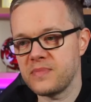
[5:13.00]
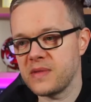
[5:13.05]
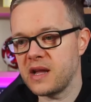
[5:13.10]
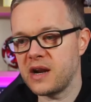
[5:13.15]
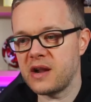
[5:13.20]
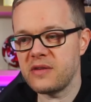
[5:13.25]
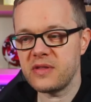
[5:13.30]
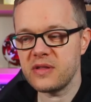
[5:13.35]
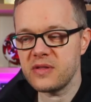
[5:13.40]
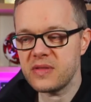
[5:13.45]
You
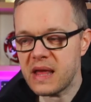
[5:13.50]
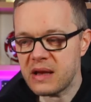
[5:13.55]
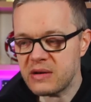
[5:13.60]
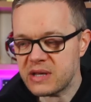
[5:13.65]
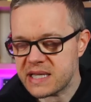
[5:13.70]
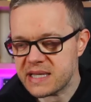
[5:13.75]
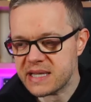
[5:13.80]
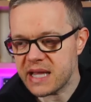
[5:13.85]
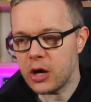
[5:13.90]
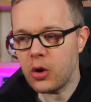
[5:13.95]
know, they
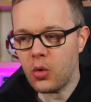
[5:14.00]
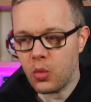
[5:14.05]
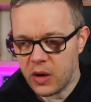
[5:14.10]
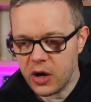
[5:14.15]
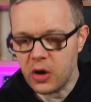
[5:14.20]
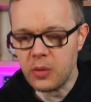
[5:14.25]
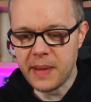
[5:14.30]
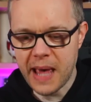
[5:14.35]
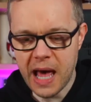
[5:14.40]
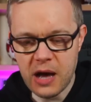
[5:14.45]
still
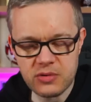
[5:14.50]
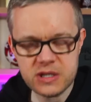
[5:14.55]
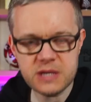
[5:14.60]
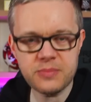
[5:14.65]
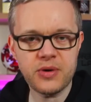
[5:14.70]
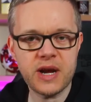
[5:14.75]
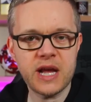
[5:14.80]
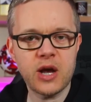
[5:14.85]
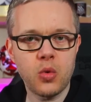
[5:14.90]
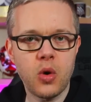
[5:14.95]
will be able to
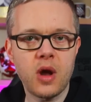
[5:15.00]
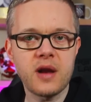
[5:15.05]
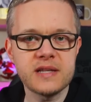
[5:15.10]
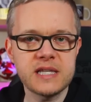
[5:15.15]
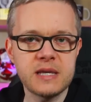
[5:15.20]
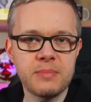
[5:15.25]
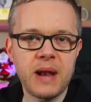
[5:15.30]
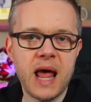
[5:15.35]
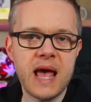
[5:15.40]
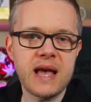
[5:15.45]
bring
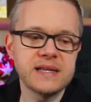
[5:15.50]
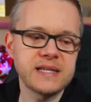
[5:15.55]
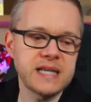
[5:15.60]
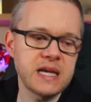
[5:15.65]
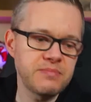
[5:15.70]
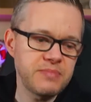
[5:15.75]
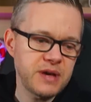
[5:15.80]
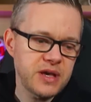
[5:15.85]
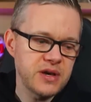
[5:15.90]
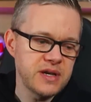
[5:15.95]
quality players
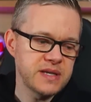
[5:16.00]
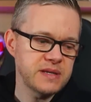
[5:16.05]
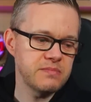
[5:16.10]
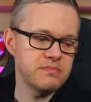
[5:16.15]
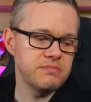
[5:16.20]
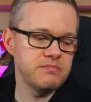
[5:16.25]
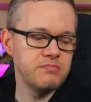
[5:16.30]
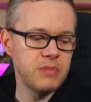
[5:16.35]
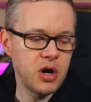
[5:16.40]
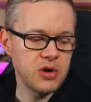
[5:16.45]
in because
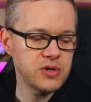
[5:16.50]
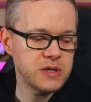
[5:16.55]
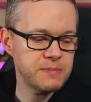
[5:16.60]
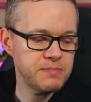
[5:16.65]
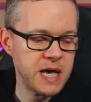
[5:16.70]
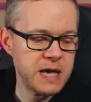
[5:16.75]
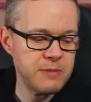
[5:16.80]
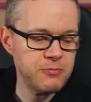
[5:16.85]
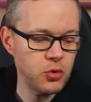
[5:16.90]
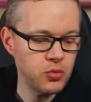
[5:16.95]
most
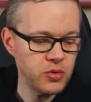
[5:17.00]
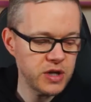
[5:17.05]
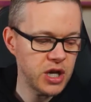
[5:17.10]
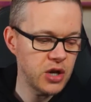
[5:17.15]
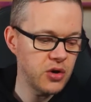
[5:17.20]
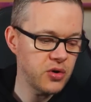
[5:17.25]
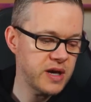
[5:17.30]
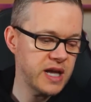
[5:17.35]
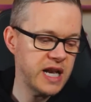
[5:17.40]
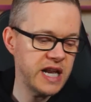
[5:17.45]
people would
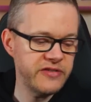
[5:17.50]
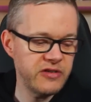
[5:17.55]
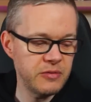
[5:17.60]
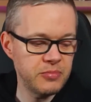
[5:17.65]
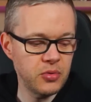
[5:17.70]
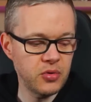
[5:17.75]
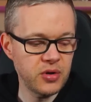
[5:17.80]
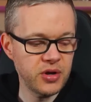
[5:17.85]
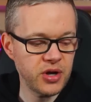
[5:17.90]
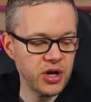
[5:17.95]
look at
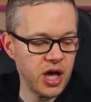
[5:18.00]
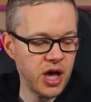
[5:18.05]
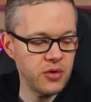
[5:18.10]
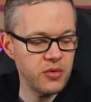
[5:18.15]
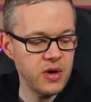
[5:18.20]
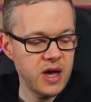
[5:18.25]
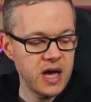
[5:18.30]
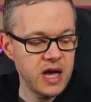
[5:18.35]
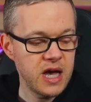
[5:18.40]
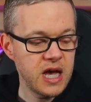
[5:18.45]
Liverpool and go,
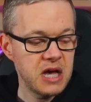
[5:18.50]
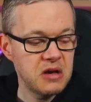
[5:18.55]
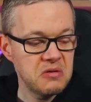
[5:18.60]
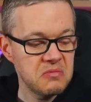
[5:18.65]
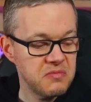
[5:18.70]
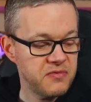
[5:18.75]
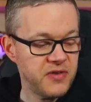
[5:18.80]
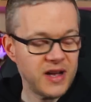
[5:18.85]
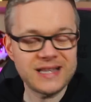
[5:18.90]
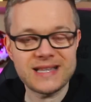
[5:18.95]

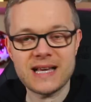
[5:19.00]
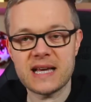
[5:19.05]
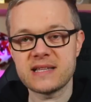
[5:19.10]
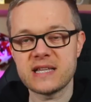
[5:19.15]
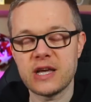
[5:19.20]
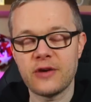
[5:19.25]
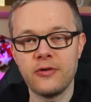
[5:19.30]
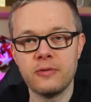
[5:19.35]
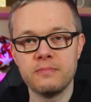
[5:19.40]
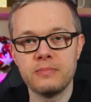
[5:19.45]

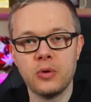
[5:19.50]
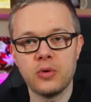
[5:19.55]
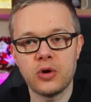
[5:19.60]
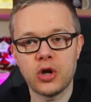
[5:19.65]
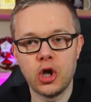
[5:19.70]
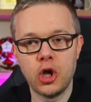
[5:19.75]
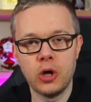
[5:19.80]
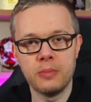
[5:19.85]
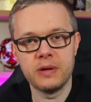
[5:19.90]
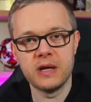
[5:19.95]
fantastic football
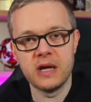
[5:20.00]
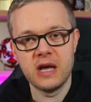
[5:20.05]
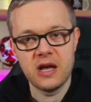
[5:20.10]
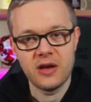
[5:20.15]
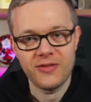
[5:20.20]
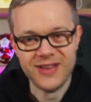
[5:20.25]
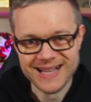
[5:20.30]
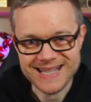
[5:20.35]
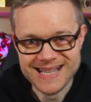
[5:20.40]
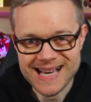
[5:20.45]
club,
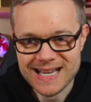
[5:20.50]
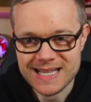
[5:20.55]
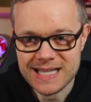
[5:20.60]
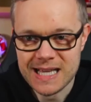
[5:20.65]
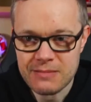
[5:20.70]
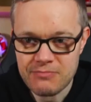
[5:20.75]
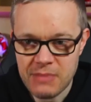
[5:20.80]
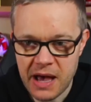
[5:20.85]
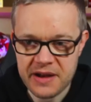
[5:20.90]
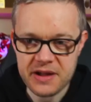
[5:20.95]

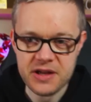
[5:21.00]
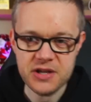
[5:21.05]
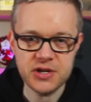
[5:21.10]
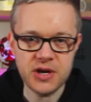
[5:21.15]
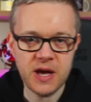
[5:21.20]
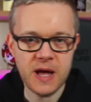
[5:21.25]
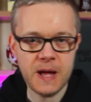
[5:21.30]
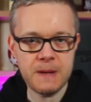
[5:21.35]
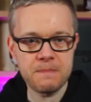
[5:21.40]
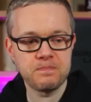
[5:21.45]
fantastic
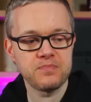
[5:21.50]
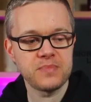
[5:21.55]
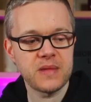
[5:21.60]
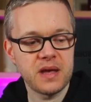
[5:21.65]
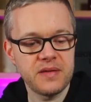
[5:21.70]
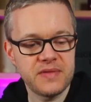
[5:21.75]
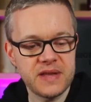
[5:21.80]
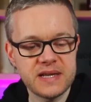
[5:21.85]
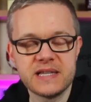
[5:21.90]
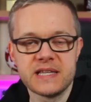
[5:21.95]
manager.
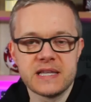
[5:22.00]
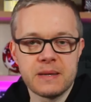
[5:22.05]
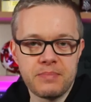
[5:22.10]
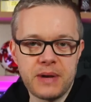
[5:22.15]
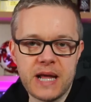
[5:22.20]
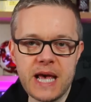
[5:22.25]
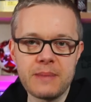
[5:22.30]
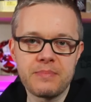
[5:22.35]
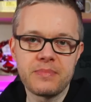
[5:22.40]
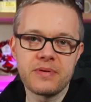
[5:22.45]
This is a
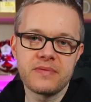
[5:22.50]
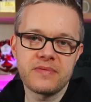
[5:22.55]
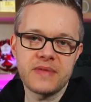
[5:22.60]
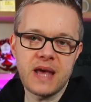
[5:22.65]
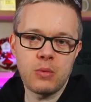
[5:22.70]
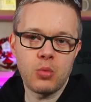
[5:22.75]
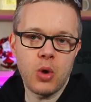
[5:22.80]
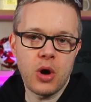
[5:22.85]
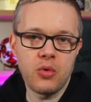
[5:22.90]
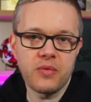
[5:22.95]
blip. They
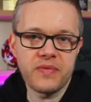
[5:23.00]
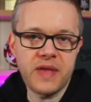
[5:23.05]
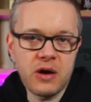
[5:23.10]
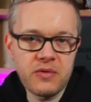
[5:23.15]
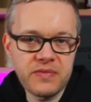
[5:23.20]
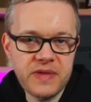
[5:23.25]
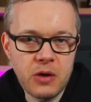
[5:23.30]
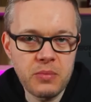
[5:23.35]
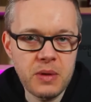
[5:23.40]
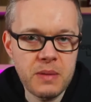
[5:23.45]
won't.
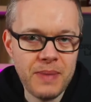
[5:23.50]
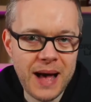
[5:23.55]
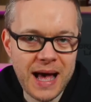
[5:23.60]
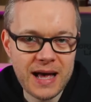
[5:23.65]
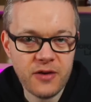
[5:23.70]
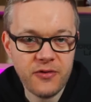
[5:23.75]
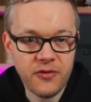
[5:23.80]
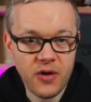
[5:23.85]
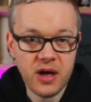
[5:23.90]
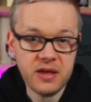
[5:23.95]
They'll be
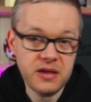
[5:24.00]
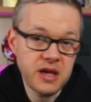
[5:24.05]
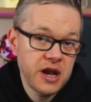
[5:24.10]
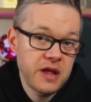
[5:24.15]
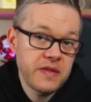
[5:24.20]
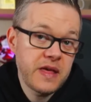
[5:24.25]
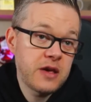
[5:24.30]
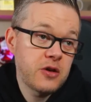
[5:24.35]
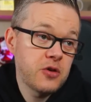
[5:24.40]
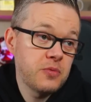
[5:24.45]
back. You know,
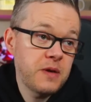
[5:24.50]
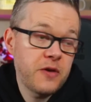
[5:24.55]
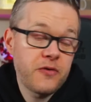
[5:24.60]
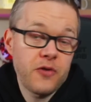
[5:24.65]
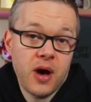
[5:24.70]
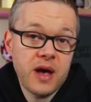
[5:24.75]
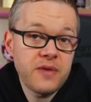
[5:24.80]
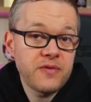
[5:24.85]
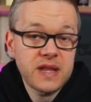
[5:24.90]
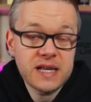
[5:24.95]
they could be
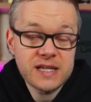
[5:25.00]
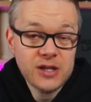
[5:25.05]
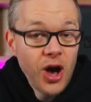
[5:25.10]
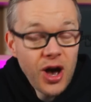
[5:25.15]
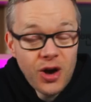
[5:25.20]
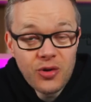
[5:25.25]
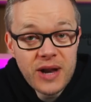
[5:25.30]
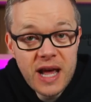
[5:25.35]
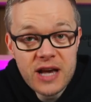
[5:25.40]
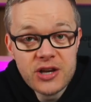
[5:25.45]
fighting for the
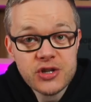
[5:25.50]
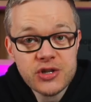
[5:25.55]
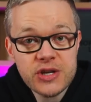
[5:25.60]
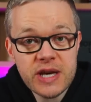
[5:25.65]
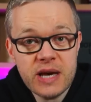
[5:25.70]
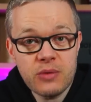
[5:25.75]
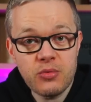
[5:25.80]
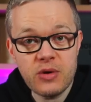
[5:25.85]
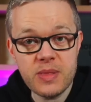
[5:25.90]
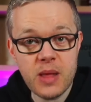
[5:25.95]
title next
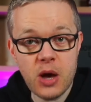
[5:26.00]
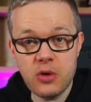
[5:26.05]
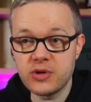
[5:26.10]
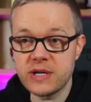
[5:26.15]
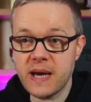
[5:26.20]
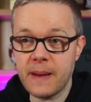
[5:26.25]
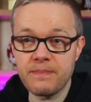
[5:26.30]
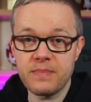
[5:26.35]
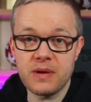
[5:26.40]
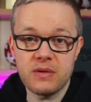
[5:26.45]
year with no
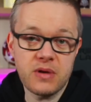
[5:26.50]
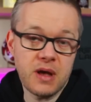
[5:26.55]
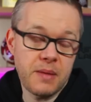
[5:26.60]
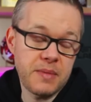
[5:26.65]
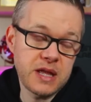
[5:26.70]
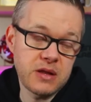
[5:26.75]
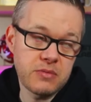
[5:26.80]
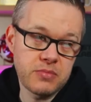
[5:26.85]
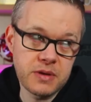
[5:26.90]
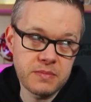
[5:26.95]
champion. I
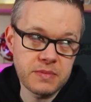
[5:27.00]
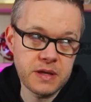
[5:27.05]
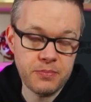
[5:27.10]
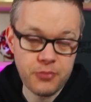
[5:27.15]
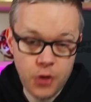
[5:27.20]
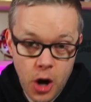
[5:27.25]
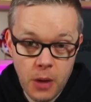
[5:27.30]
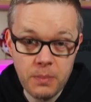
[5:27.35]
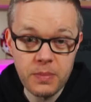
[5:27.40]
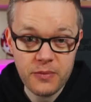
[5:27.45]
mean, the
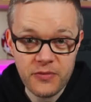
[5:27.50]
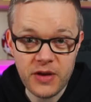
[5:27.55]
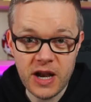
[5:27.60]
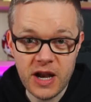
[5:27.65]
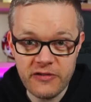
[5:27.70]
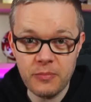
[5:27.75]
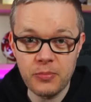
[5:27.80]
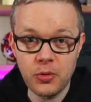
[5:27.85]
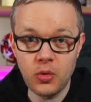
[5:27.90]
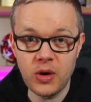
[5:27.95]
problem for
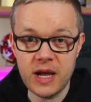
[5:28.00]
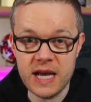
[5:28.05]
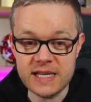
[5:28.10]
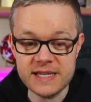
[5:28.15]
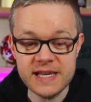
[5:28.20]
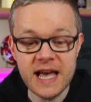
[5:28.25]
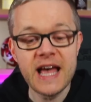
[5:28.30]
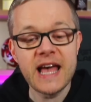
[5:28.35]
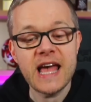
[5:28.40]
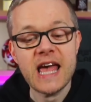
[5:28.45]
Liverpool
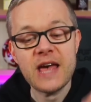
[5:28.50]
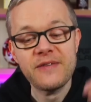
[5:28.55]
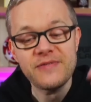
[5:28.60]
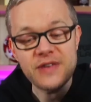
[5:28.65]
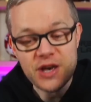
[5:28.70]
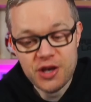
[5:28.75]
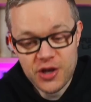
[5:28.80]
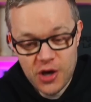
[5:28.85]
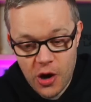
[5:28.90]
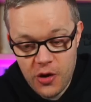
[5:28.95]
is if
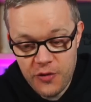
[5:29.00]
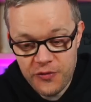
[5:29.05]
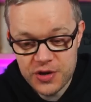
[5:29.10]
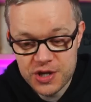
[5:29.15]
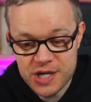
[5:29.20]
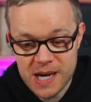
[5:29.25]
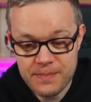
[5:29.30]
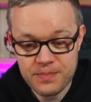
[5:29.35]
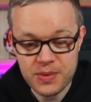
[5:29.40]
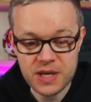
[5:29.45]
you go for
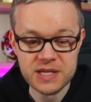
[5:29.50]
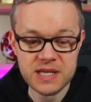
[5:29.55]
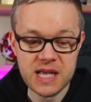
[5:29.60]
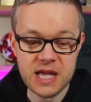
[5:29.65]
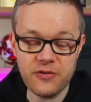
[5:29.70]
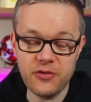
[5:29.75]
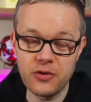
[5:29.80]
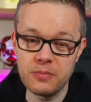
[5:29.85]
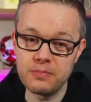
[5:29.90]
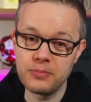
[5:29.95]
Champions
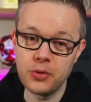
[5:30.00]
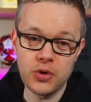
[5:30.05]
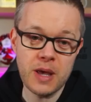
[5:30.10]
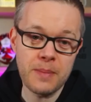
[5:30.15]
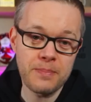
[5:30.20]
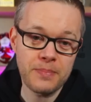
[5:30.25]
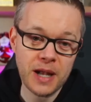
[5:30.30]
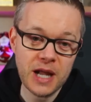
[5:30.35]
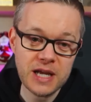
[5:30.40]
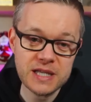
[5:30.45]
League football, you
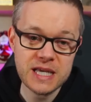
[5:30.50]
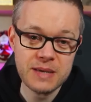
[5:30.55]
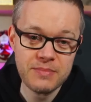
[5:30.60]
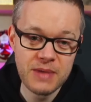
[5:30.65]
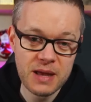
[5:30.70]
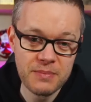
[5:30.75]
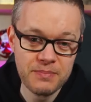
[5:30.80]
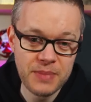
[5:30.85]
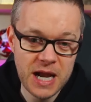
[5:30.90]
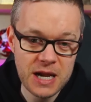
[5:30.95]
bloody
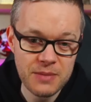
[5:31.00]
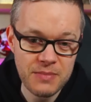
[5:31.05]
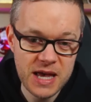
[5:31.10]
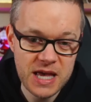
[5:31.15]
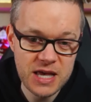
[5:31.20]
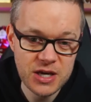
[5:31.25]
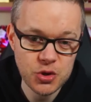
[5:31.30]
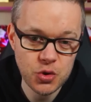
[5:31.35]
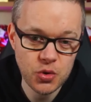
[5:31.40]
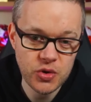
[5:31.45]
better
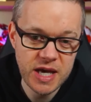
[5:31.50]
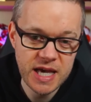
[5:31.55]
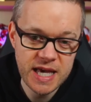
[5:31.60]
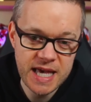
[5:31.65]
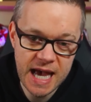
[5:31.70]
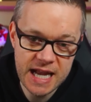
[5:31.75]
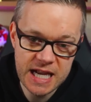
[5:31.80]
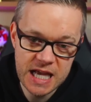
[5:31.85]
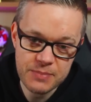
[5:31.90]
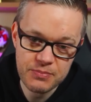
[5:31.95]
make sure you
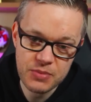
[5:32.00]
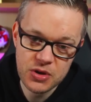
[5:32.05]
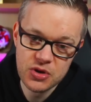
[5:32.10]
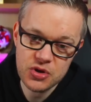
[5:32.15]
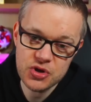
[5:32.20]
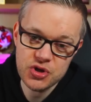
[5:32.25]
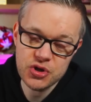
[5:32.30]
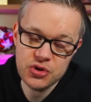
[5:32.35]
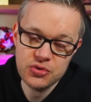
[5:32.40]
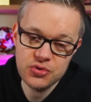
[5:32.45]
get it
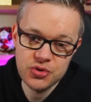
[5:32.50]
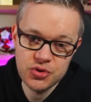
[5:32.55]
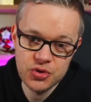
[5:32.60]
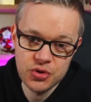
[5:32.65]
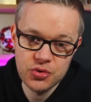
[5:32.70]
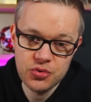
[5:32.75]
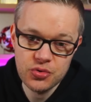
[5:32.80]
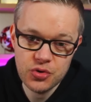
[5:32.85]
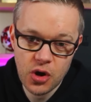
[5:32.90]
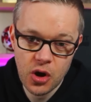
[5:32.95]
because you
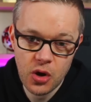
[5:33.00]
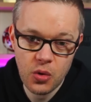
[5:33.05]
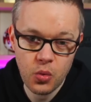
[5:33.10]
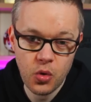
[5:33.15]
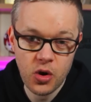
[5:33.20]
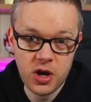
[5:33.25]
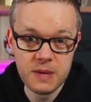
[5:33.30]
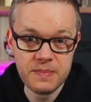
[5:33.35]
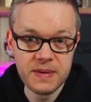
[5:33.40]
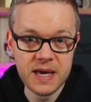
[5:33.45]
do not
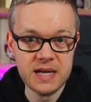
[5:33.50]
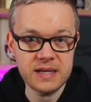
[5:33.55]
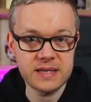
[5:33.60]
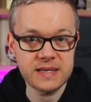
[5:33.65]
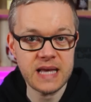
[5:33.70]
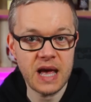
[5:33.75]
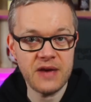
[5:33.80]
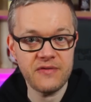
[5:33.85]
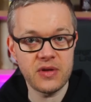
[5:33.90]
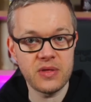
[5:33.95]
want to be in
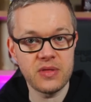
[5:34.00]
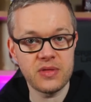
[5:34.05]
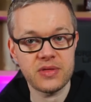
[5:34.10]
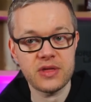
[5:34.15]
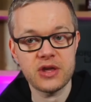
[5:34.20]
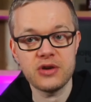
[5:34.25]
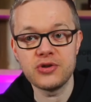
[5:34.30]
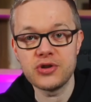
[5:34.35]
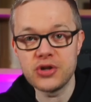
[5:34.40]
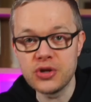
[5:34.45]

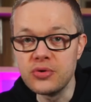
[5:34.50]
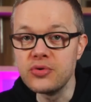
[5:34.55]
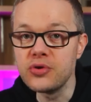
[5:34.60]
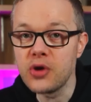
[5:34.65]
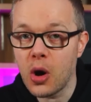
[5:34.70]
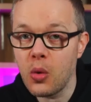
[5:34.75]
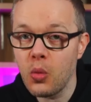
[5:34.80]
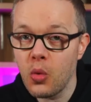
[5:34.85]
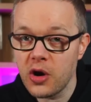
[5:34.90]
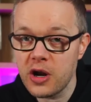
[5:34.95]
seventh. You do
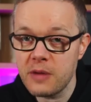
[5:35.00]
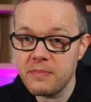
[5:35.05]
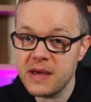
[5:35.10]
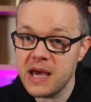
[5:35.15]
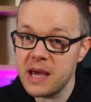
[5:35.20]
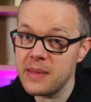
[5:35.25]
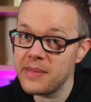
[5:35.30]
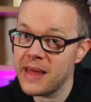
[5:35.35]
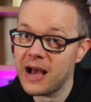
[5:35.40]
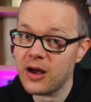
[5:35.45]
not want to
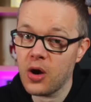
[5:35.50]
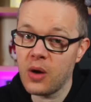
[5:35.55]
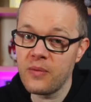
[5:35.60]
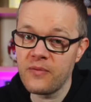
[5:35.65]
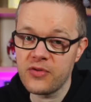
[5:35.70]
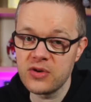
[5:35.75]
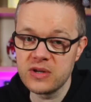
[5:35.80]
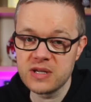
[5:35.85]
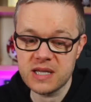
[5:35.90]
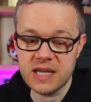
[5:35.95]
be in that
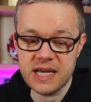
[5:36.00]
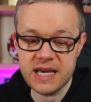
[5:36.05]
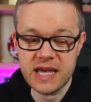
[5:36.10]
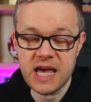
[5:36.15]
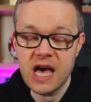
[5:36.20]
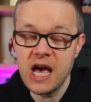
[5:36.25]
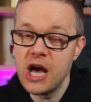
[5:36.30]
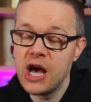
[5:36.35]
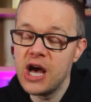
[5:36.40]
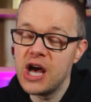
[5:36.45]
Conference League,